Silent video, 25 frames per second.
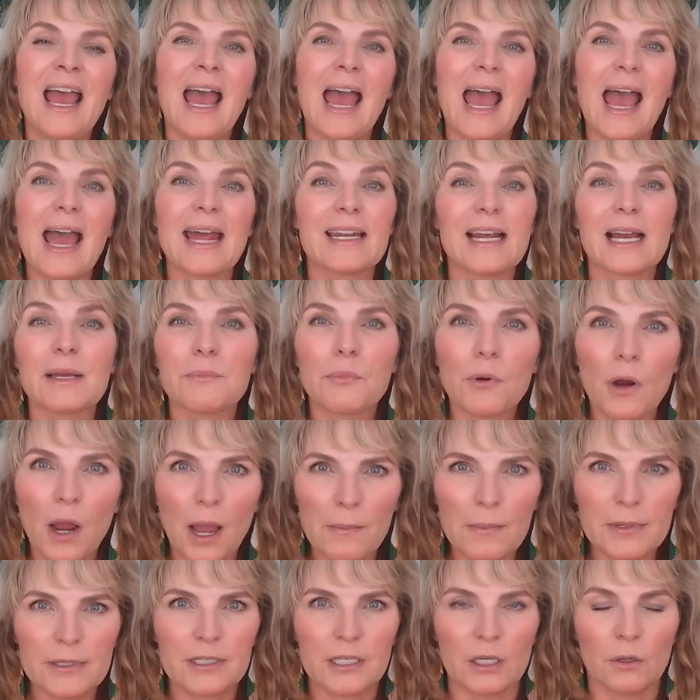And I
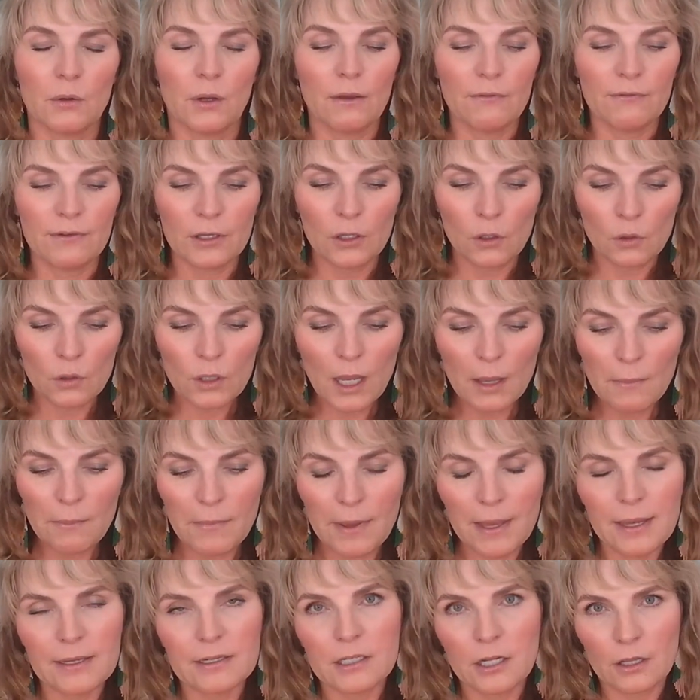promise you, if you
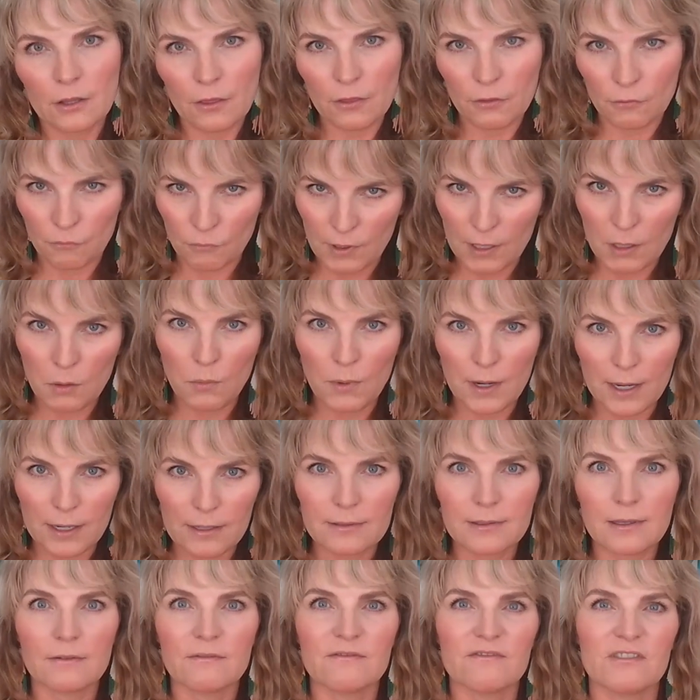commit to 3
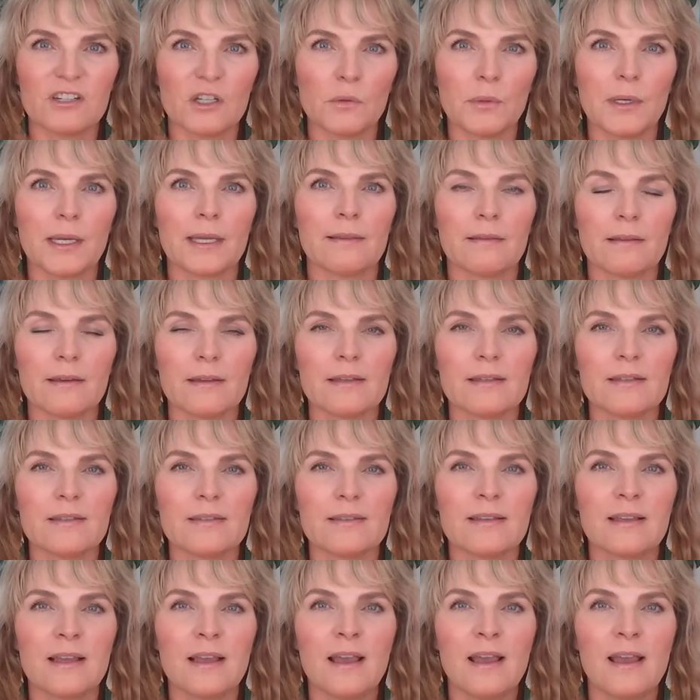weeks of doing
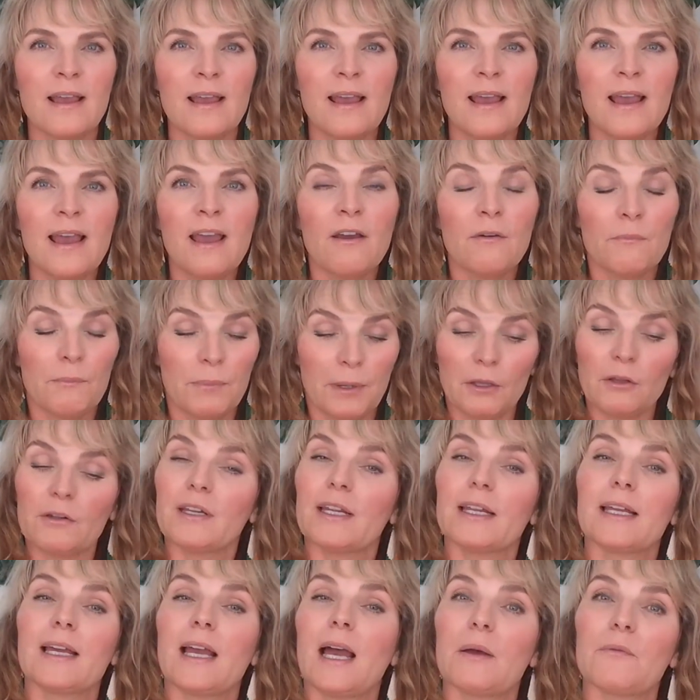this,
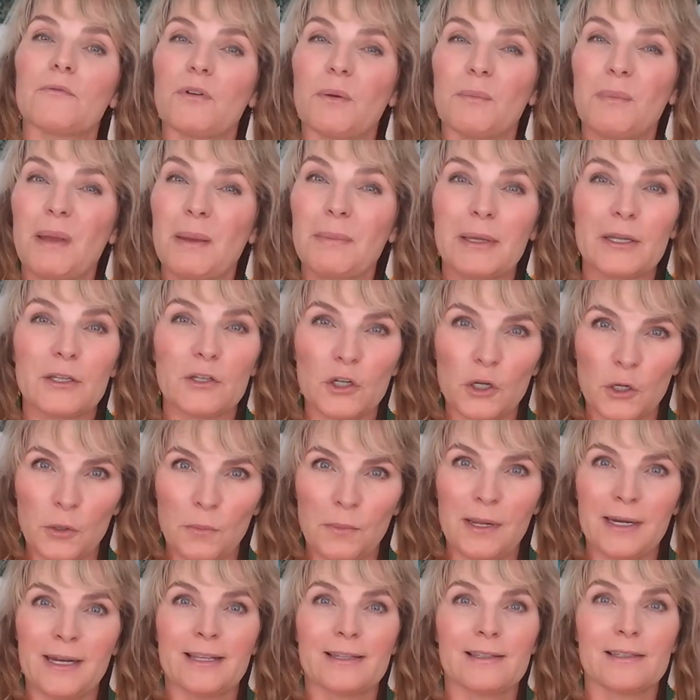building up from maybe 2
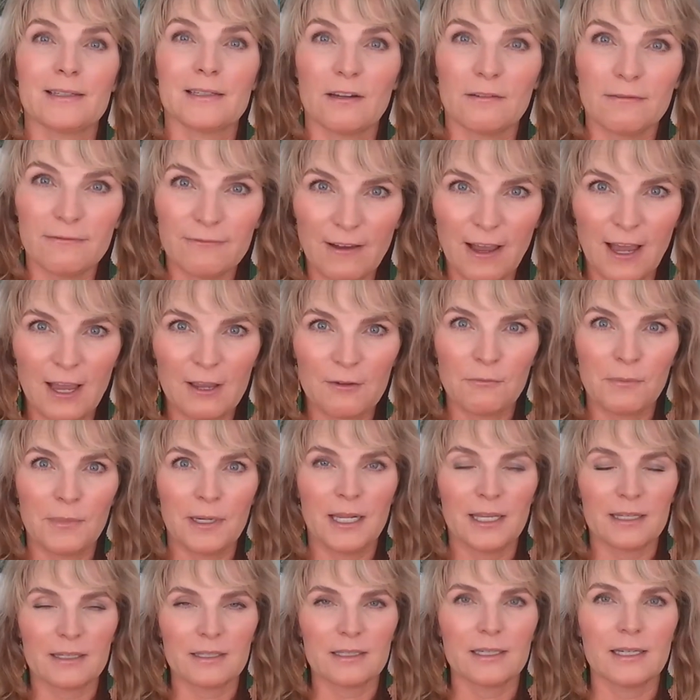minutes to 5
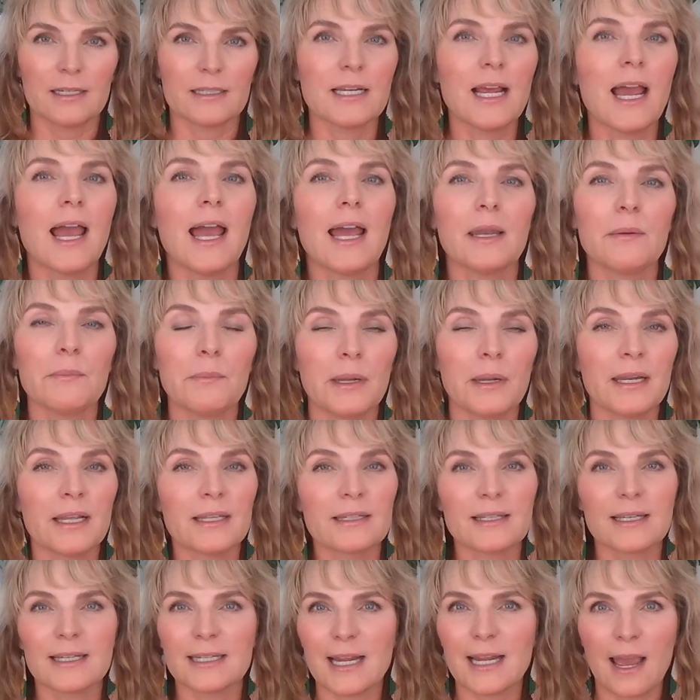minutes to 10
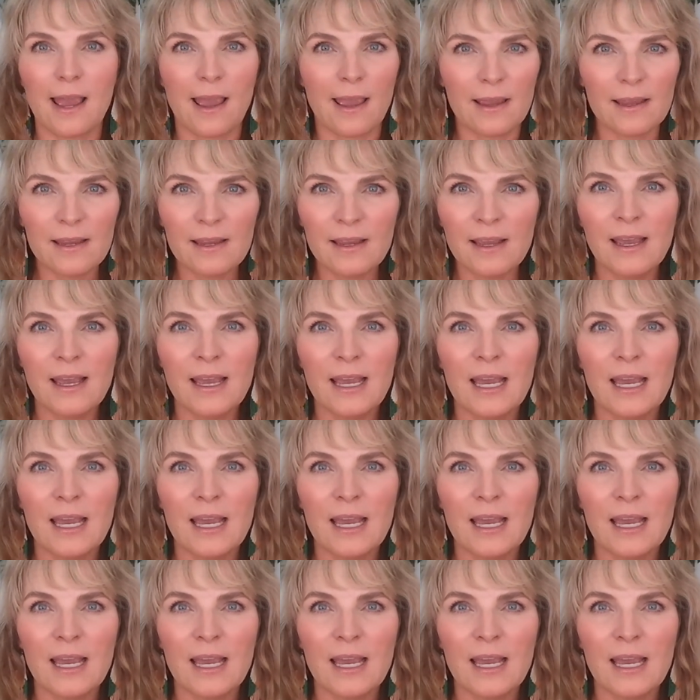minutes a day,